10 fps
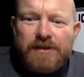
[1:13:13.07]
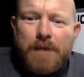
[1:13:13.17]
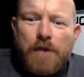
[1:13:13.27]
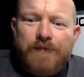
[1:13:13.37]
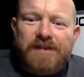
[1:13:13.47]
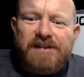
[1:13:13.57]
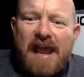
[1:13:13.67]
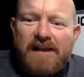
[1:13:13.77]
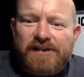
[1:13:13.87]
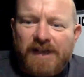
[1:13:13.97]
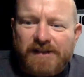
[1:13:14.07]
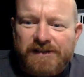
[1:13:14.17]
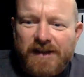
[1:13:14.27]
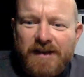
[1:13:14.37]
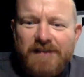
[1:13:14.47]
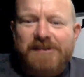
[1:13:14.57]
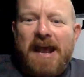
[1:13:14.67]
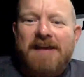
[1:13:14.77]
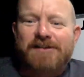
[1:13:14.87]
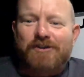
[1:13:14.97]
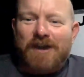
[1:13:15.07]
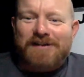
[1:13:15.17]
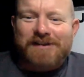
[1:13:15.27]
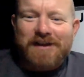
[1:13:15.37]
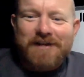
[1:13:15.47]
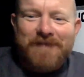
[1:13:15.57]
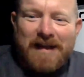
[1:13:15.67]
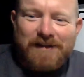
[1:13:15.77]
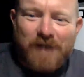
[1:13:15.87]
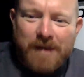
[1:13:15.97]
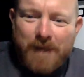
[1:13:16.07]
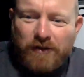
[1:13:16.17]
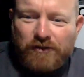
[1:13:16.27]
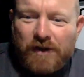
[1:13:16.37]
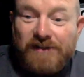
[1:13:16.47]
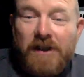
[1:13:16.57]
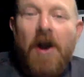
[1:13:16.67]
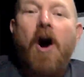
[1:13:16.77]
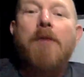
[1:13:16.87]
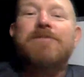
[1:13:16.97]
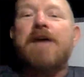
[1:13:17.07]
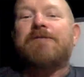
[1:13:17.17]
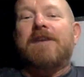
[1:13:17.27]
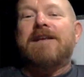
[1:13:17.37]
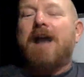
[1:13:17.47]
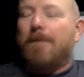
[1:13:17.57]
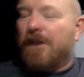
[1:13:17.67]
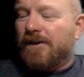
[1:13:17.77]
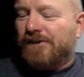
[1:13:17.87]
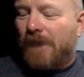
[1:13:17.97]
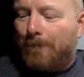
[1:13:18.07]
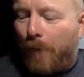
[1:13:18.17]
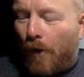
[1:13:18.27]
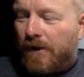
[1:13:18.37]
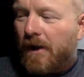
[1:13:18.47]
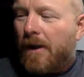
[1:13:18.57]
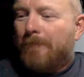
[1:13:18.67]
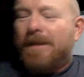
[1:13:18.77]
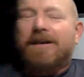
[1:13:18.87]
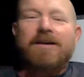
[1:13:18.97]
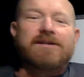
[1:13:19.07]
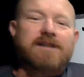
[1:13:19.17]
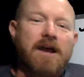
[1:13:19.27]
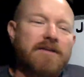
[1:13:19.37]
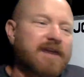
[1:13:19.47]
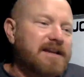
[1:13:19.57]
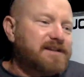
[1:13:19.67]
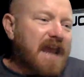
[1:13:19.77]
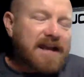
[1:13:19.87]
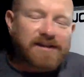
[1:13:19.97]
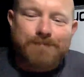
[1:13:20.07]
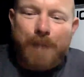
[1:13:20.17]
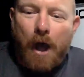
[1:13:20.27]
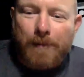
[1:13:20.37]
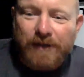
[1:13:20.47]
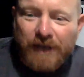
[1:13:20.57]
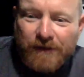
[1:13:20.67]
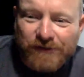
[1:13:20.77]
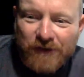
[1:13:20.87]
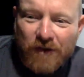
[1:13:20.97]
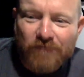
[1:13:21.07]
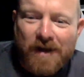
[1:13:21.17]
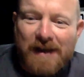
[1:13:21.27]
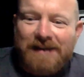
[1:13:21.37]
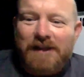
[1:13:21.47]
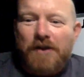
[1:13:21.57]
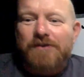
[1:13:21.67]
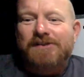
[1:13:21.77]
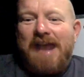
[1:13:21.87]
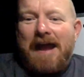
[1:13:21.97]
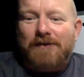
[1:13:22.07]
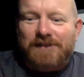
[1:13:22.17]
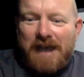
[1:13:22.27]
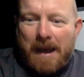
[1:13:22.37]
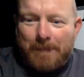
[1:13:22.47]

to move to Texas, says Chris. Thanks very much, Chris. I'm definitely coming at some point, because these Texan barbecues really do sound